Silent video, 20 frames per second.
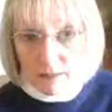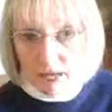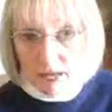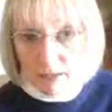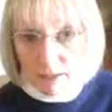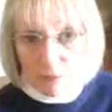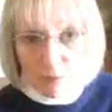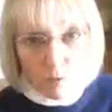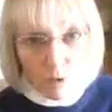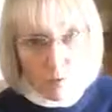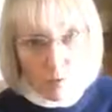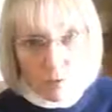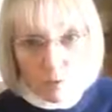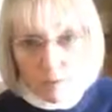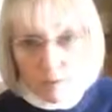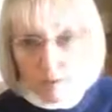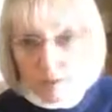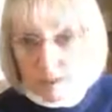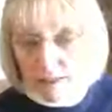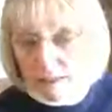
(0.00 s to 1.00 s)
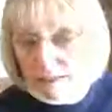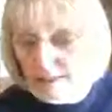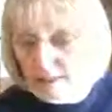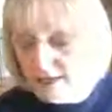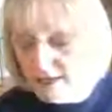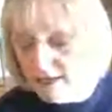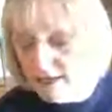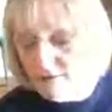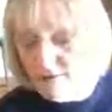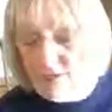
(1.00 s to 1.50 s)
And a woman
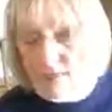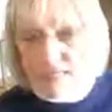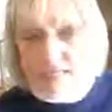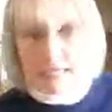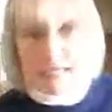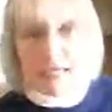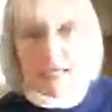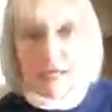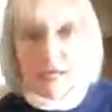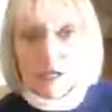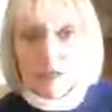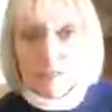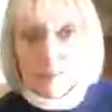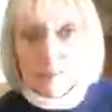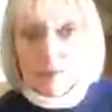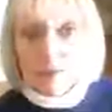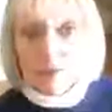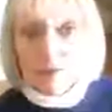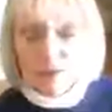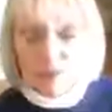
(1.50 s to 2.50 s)
guaranteed me